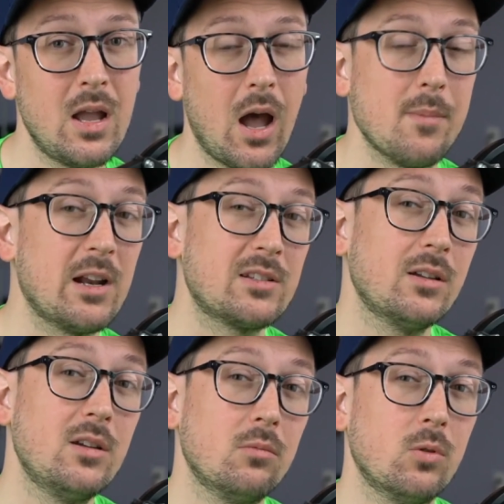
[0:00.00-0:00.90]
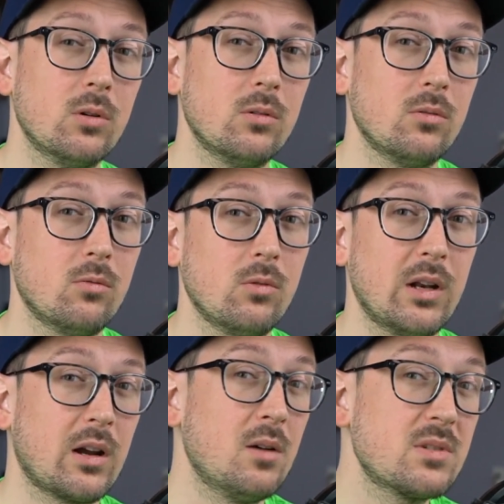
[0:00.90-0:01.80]
I mean, I tell you, when
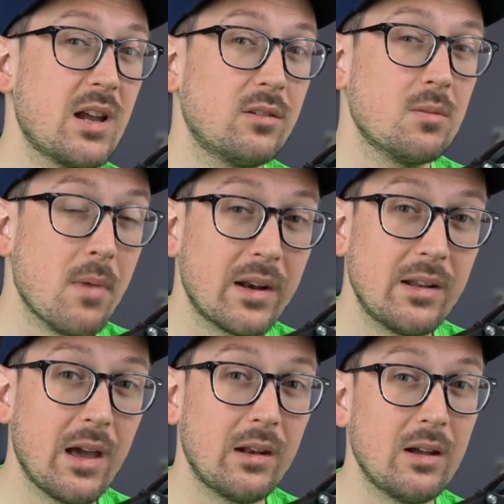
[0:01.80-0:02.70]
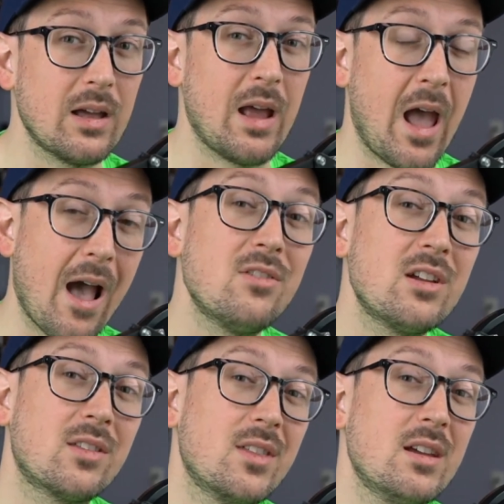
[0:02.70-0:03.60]
it comes down to metadata and having
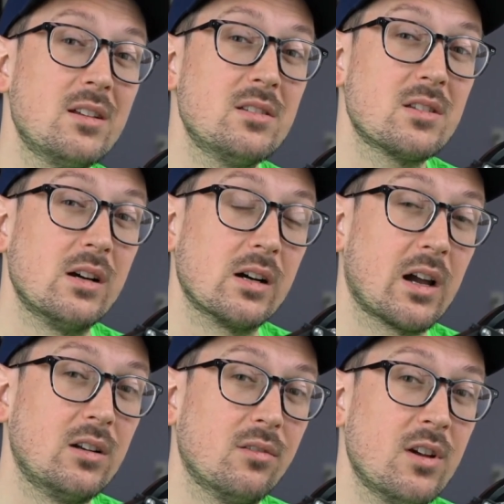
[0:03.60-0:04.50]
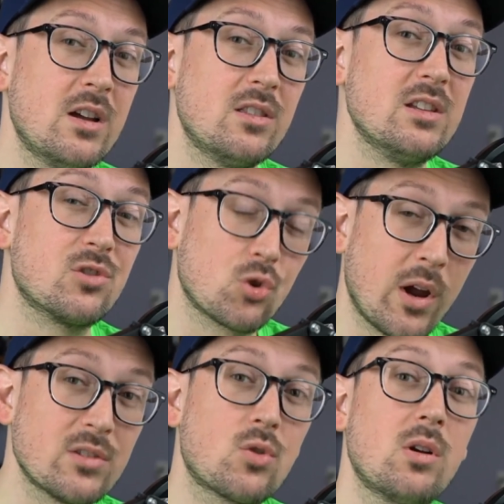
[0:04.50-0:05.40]
things, kind of these
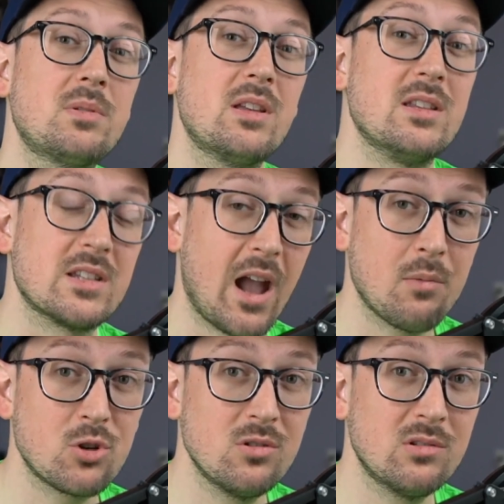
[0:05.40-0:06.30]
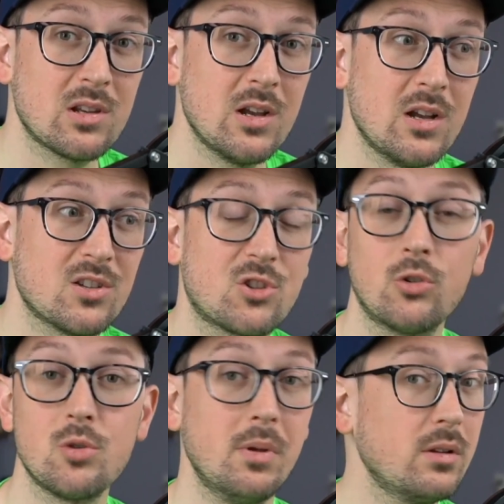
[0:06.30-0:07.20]
transcripts and these captions,
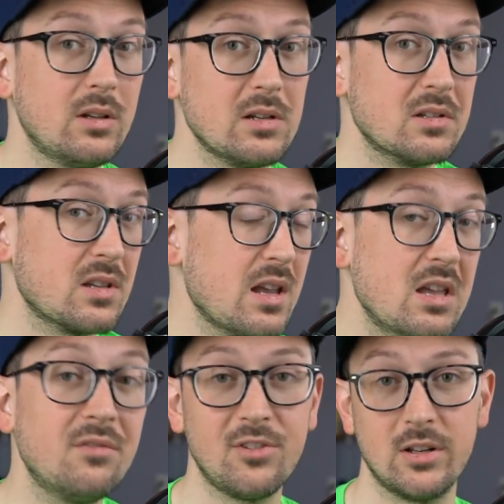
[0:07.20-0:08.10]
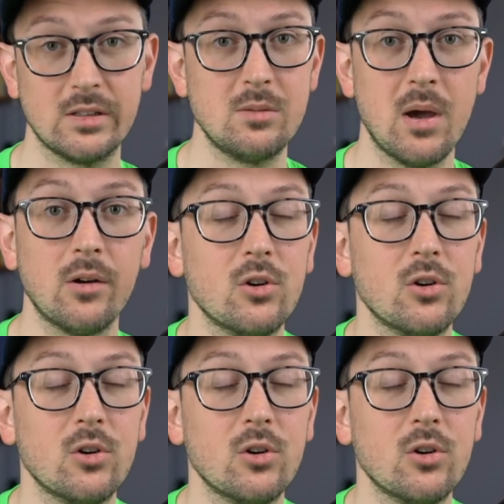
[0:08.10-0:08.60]
searchability is infinitely better.